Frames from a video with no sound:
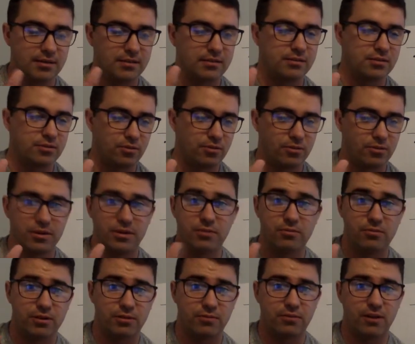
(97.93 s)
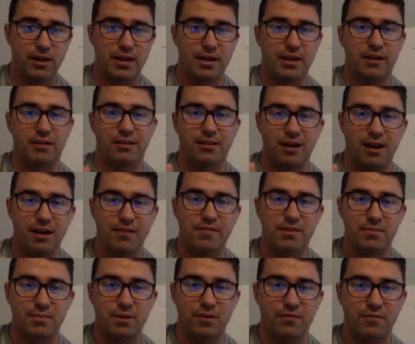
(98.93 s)
story you want to write, and a lot of
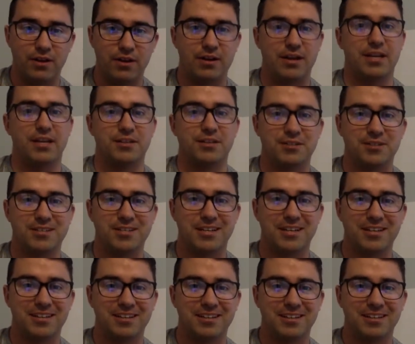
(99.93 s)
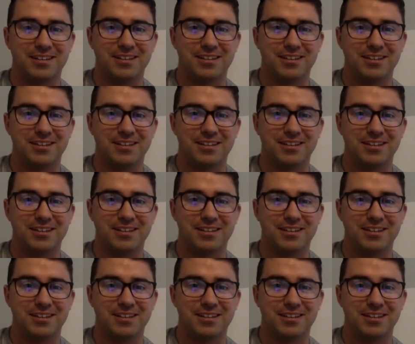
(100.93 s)
them are very interesting.